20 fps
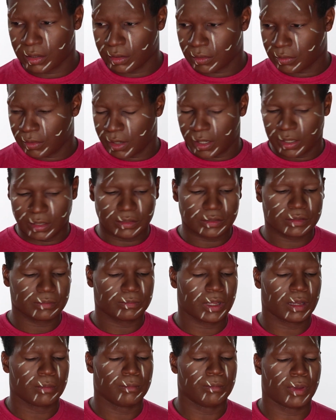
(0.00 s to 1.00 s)
Creating
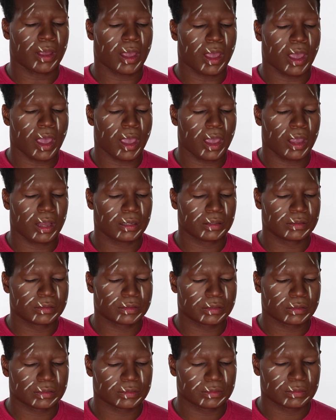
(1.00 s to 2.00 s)
some like
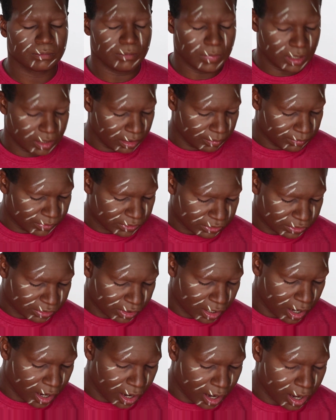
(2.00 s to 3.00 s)
bags. Making him a
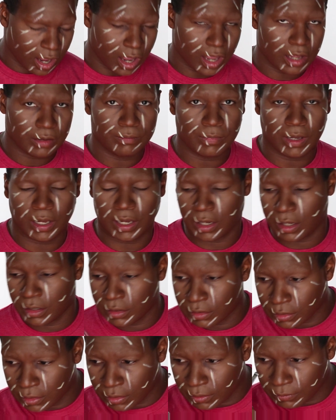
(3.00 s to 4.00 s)
sad
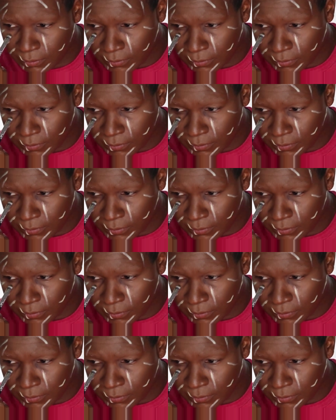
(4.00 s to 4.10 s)
man.